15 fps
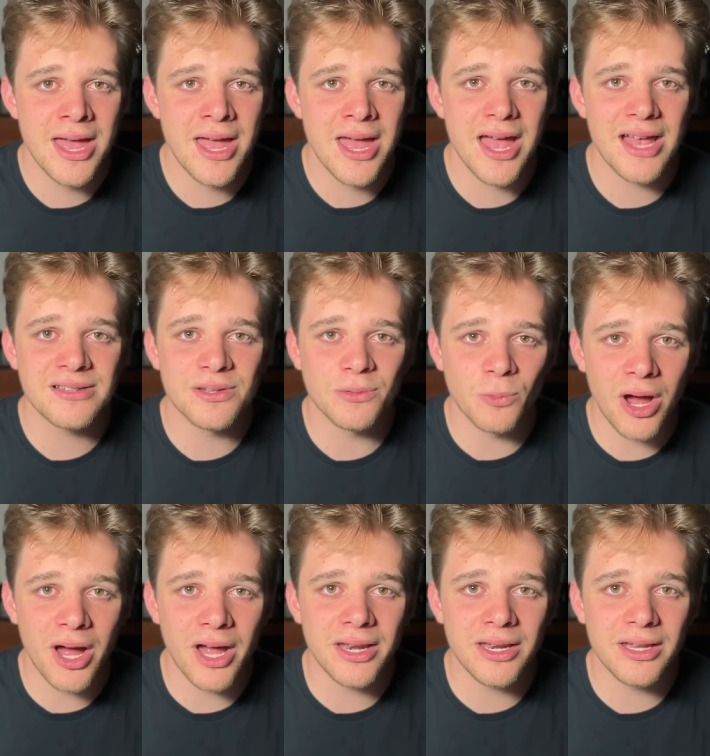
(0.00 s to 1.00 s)
as the
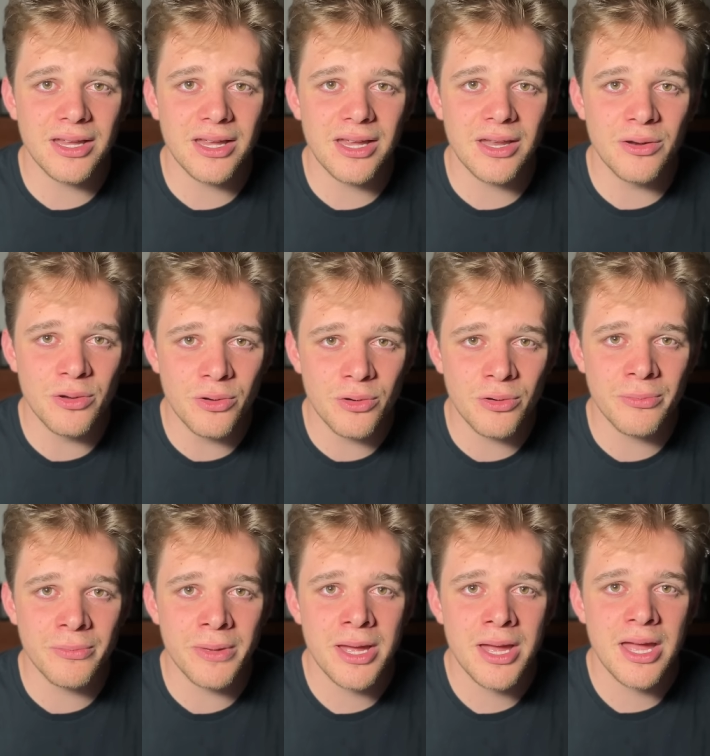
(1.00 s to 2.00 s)
one in
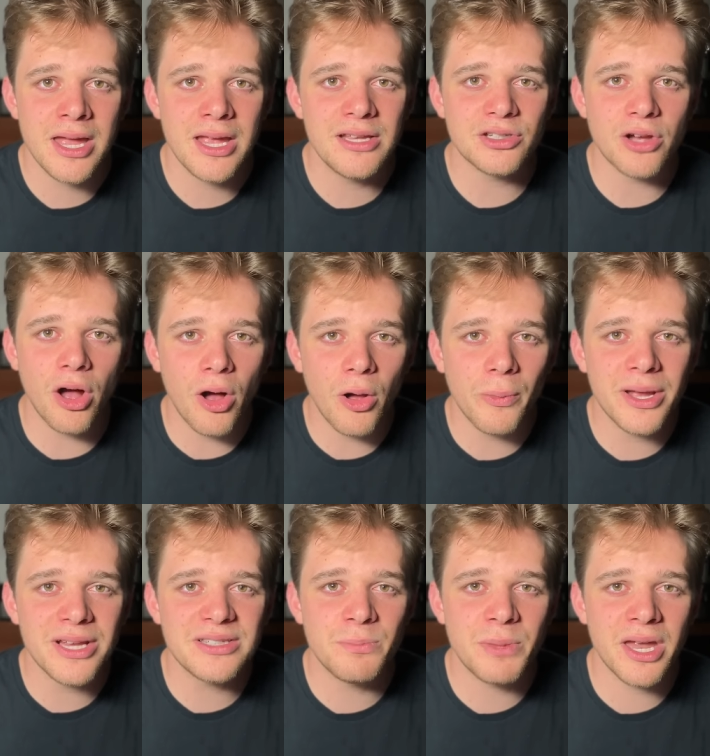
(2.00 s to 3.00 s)
whom he's
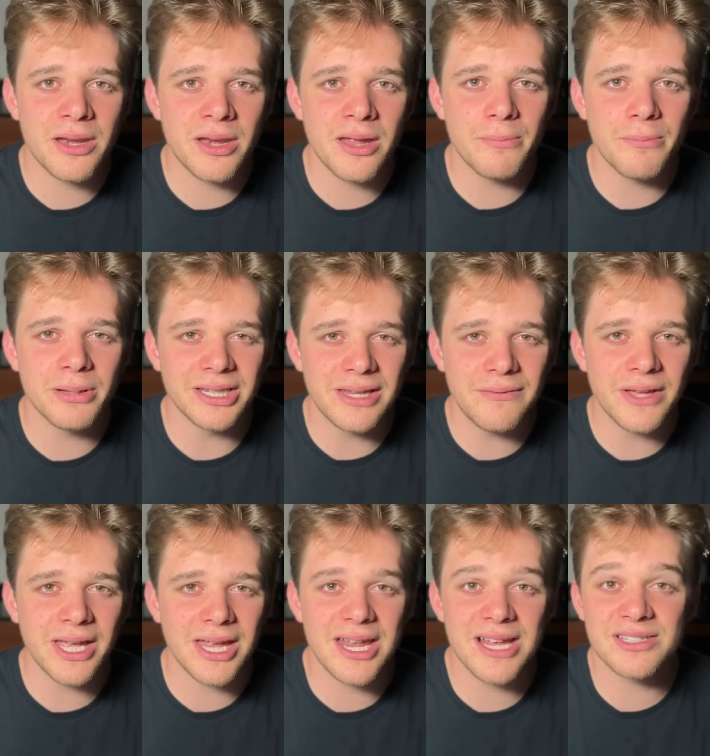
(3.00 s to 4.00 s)
always been
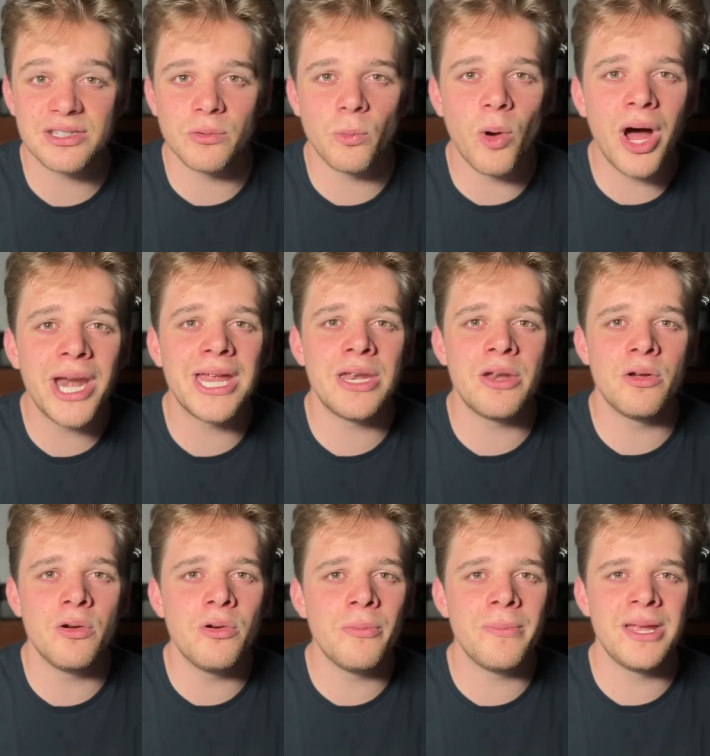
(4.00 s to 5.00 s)
believing in, as the one in
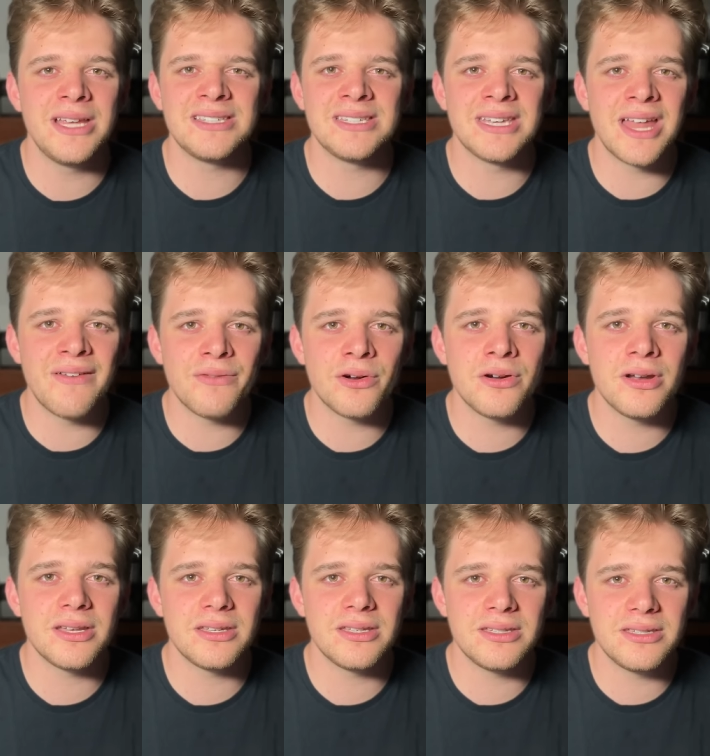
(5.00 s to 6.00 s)
whom he's
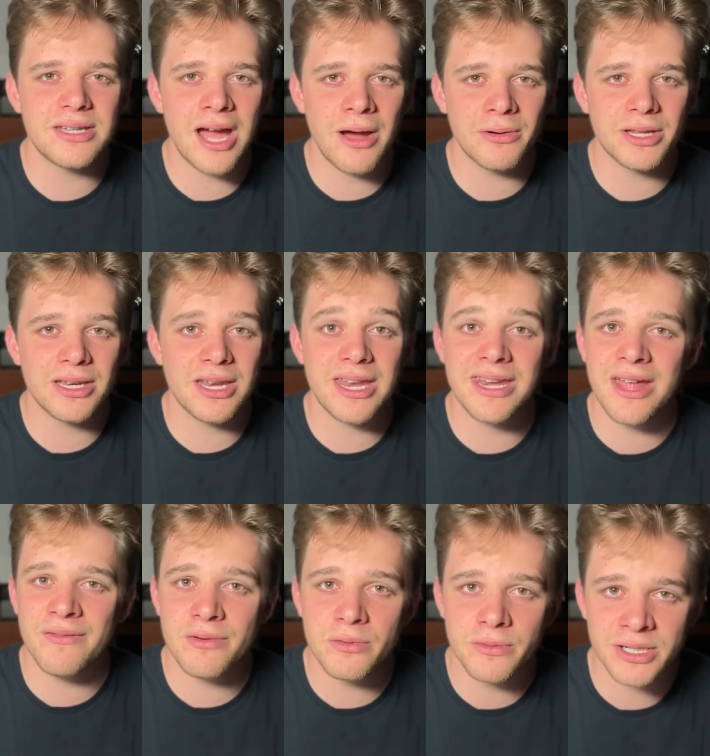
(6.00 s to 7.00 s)
never doubted,
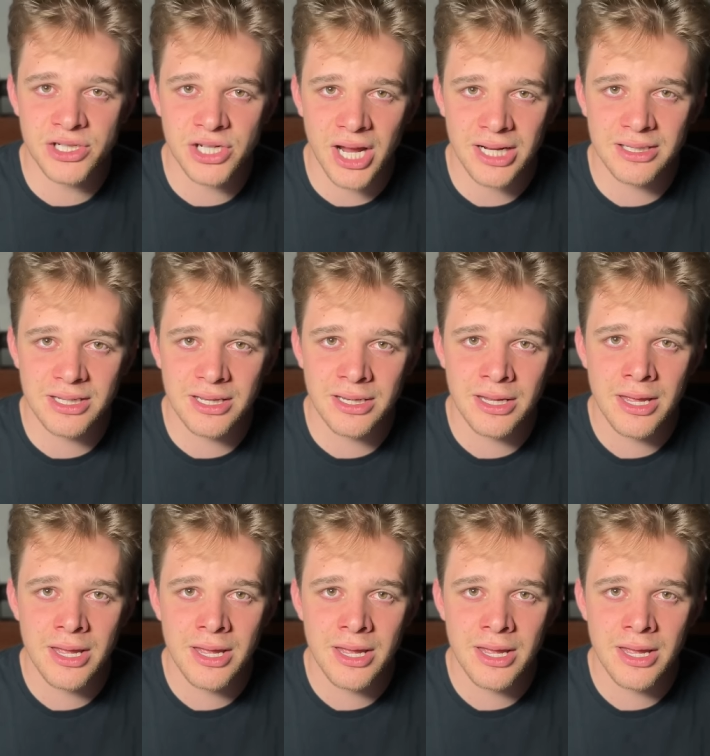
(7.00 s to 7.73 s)
never rejected.